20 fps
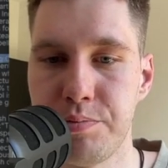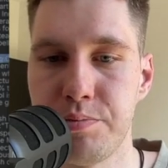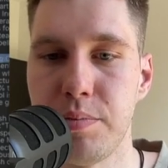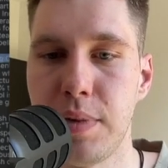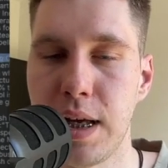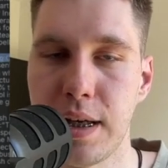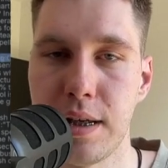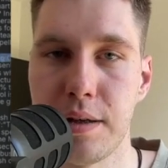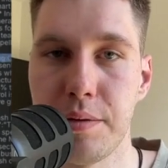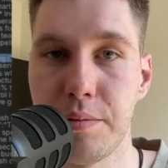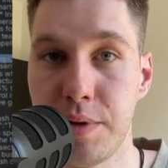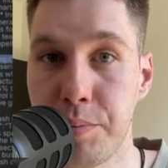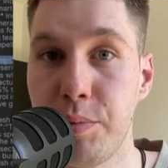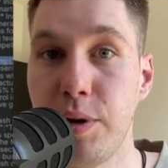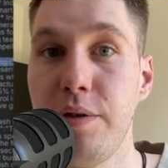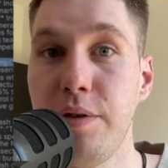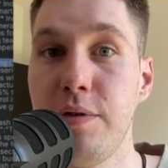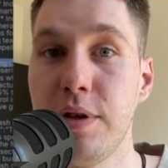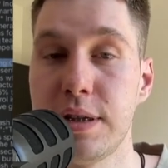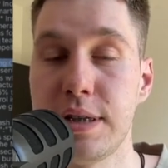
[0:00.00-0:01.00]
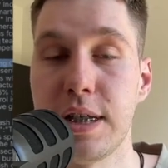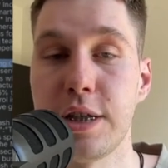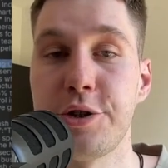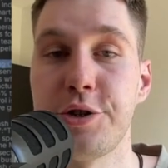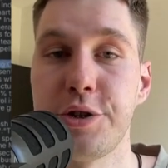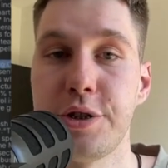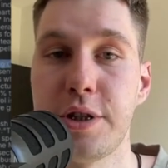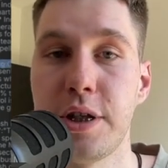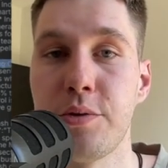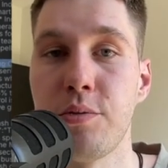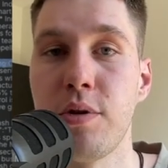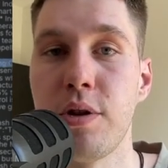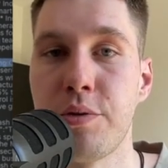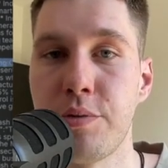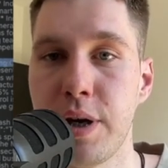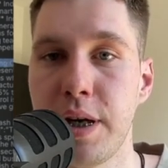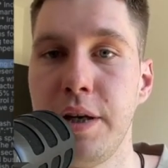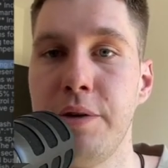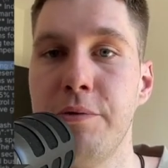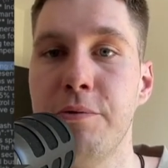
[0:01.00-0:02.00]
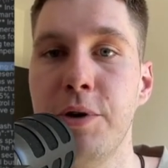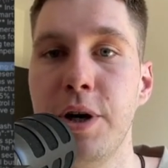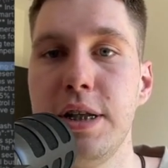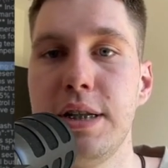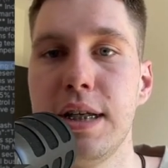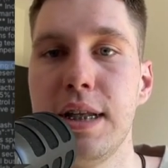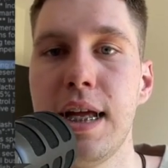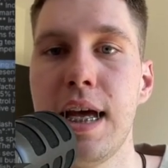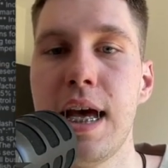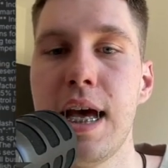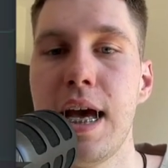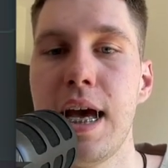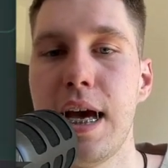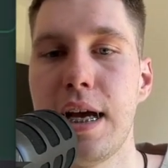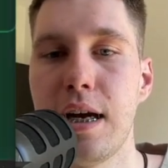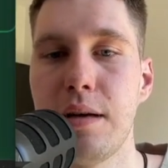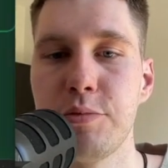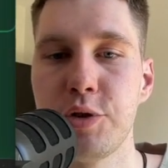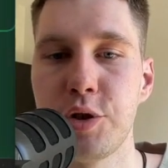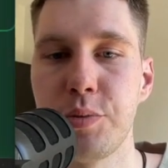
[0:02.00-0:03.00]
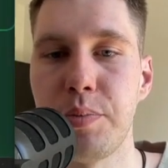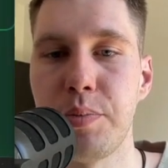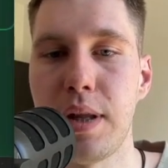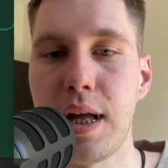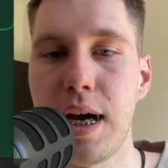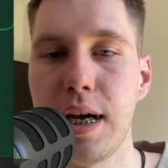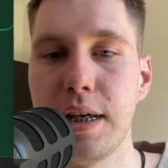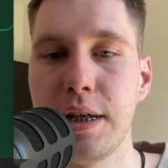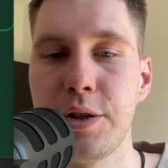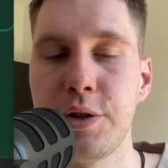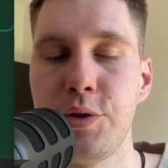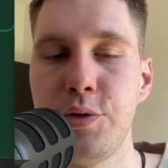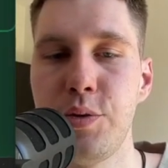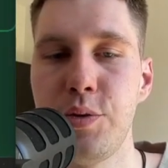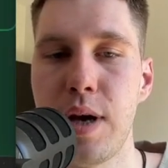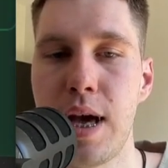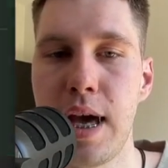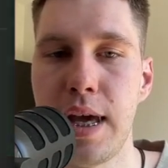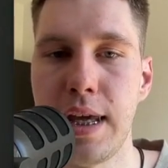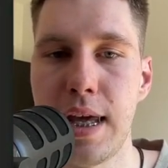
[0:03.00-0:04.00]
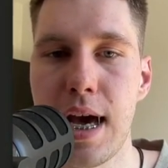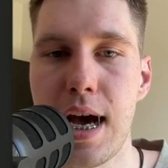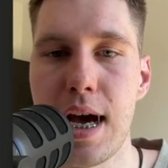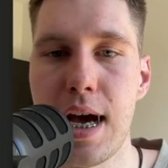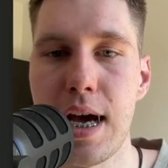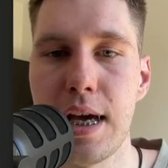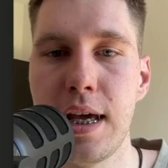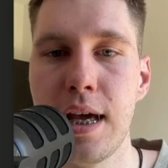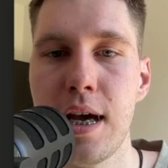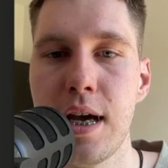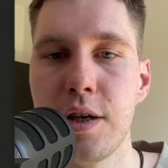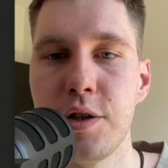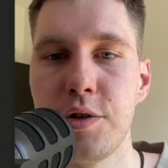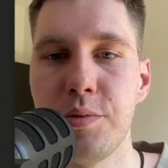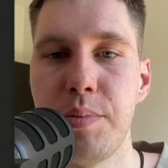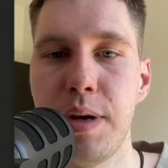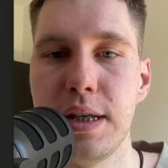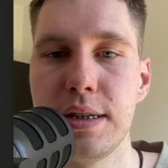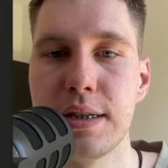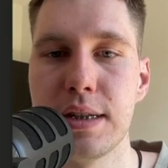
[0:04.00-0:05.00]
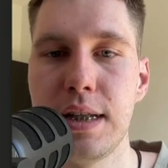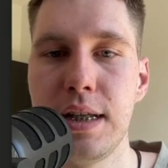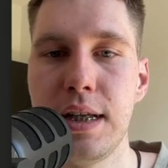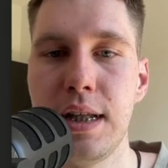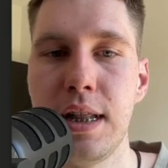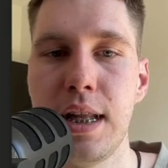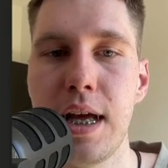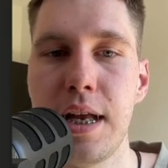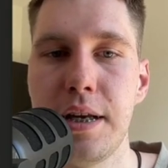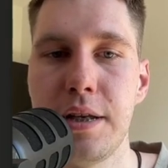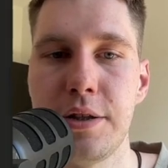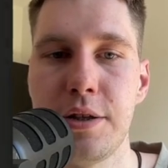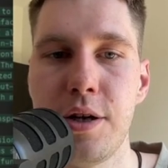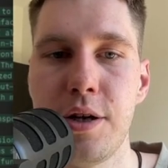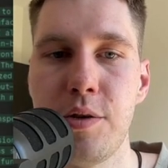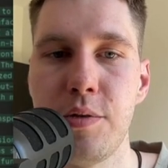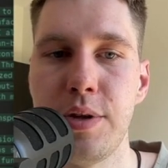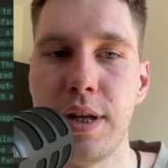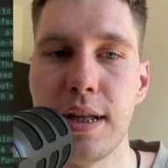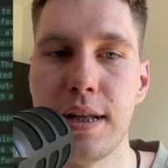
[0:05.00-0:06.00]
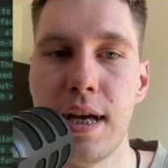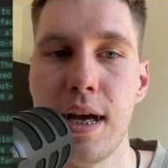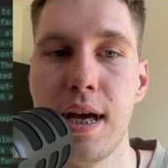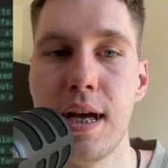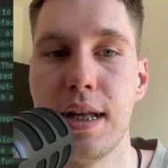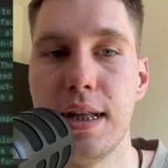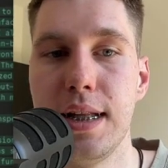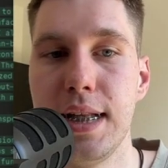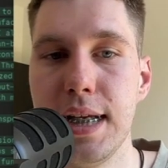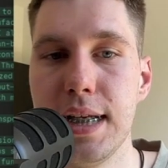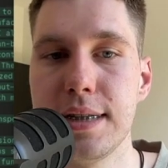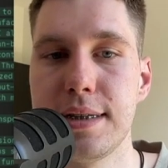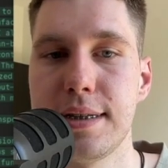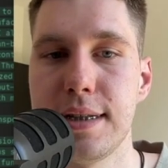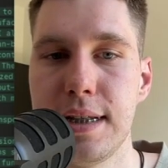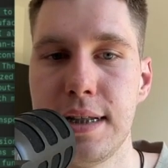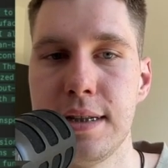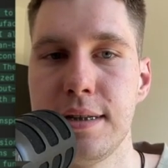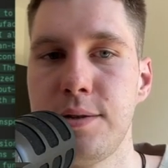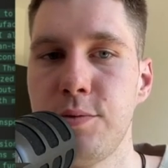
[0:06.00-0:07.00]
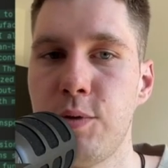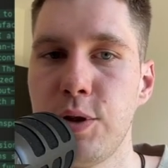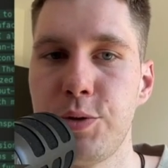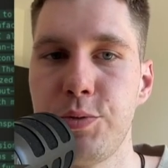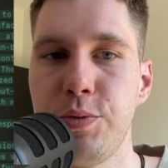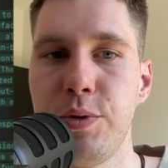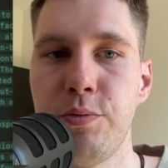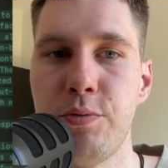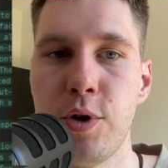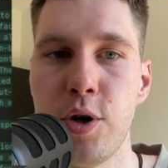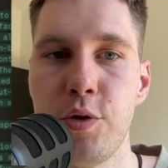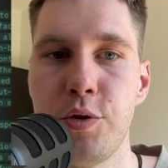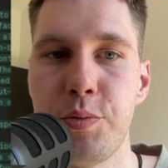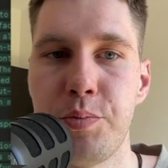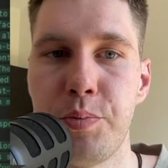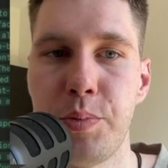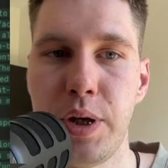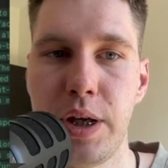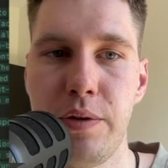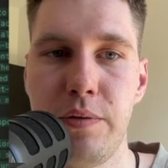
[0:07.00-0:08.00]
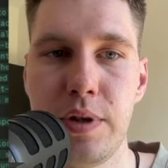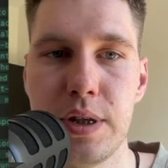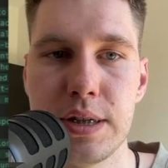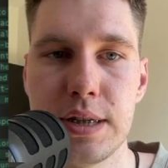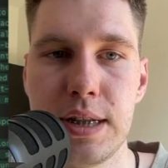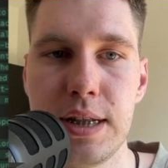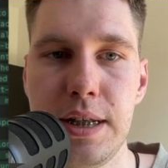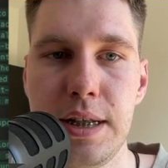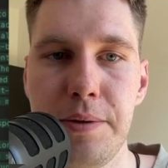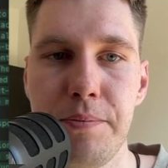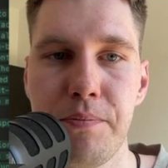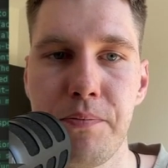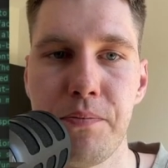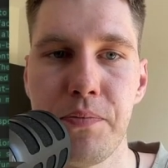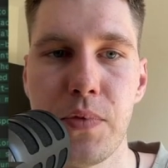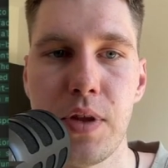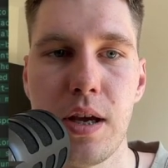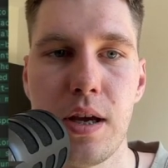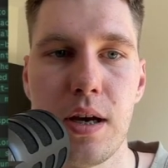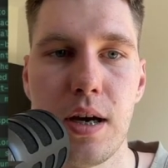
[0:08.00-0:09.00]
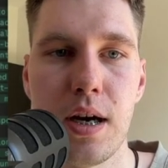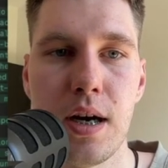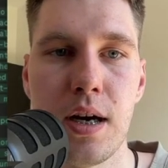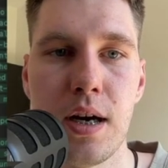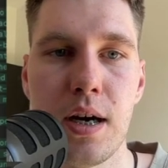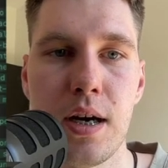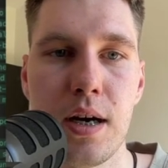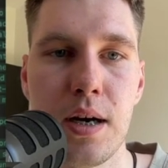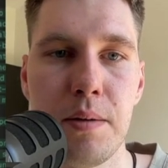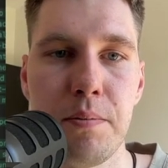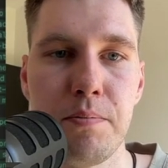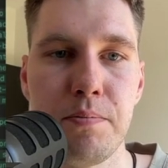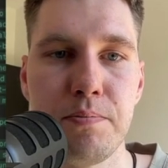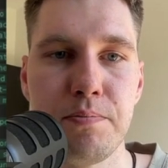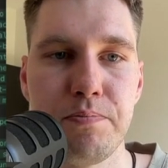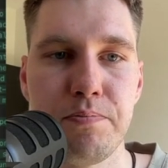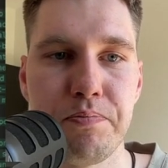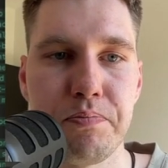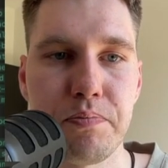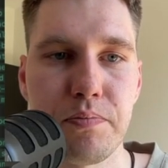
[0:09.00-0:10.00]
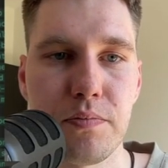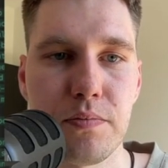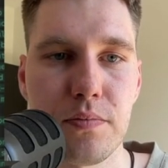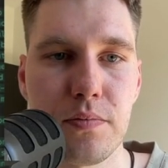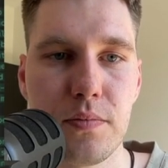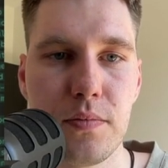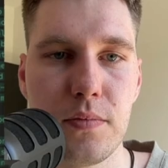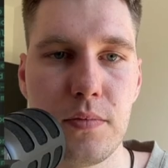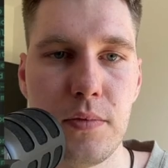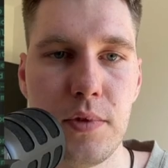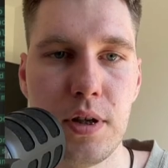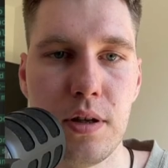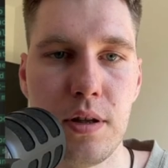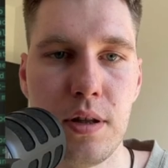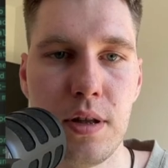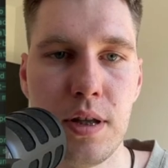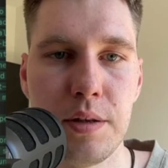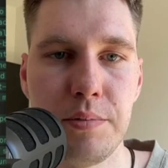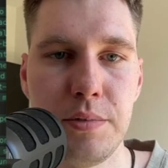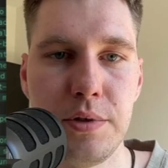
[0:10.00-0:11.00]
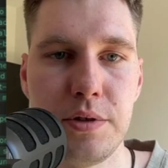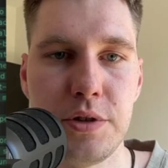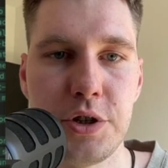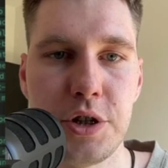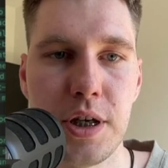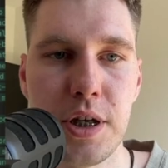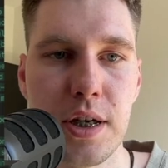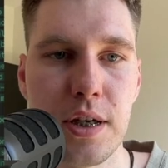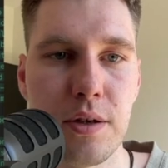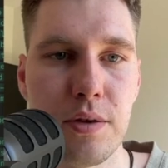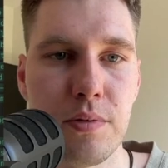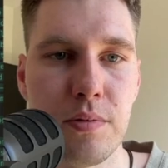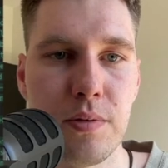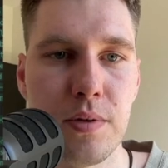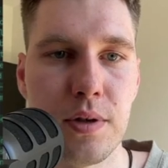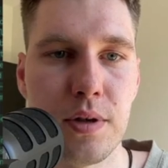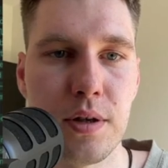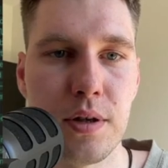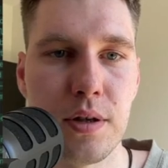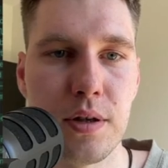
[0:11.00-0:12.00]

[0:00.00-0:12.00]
like the previous sections that were already written, and I'm supplying to AI to basically let it know that this is what we wrote previously. Let me check where.